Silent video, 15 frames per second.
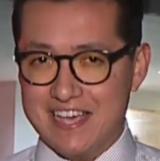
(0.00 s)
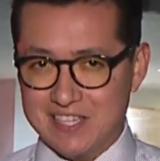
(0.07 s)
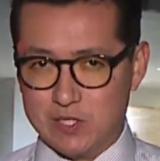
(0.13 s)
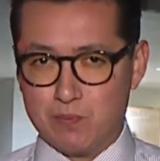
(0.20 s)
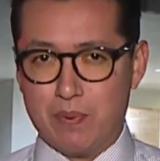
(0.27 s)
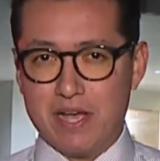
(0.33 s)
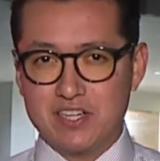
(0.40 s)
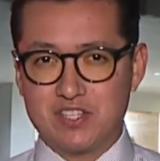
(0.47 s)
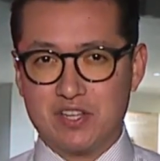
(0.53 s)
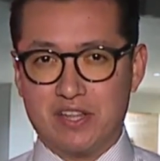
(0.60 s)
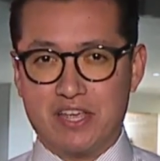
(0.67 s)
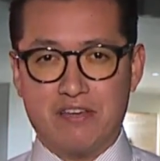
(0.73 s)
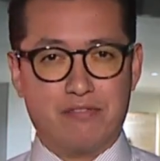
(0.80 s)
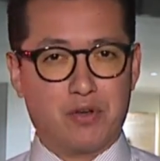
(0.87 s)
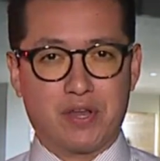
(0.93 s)

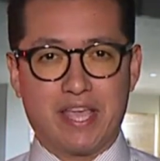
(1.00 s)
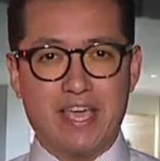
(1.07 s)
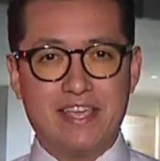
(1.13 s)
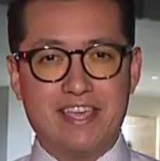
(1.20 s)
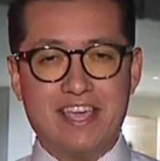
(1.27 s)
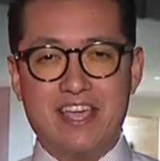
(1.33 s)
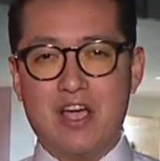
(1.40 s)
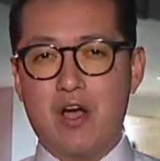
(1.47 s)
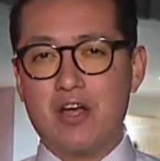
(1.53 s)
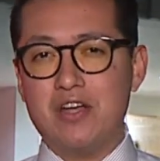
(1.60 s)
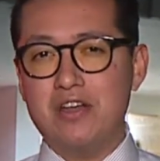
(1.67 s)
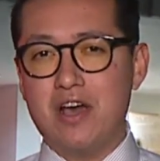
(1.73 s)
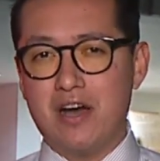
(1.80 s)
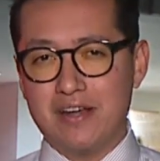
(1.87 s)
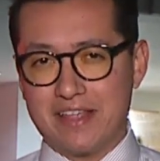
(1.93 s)
especially if their keiki are
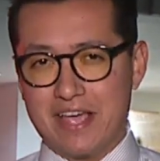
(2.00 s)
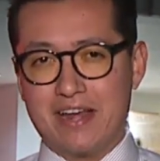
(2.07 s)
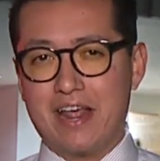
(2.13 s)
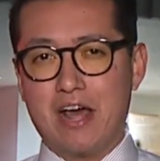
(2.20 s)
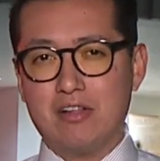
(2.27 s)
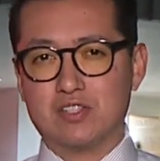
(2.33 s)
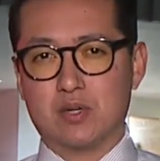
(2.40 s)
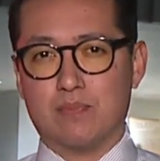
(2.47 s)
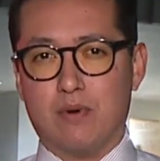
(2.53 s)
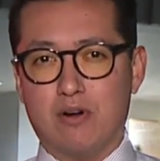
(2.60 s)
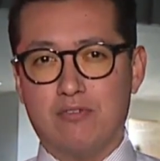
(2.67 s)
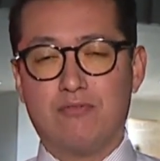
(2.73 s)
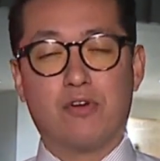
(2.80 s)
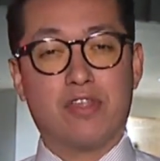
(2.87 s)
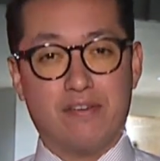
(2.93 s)
not yet
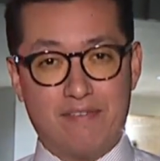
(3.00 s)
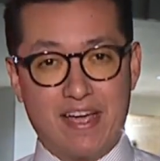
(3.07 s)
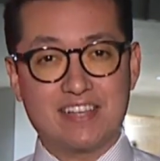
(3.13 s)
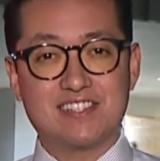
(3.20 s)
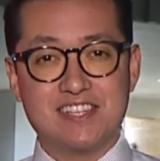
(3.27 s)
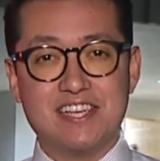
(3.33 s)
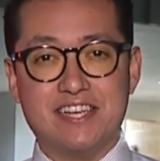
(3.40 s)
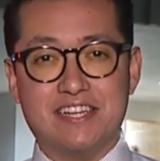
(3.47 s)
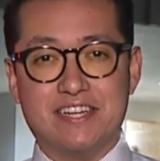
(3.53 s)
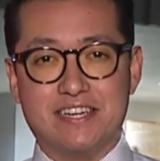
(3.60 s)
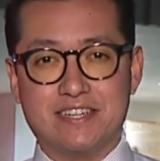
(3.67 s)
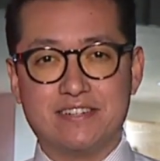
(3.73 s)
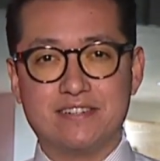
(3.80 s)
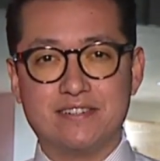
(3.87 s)
eligible for the vaccine.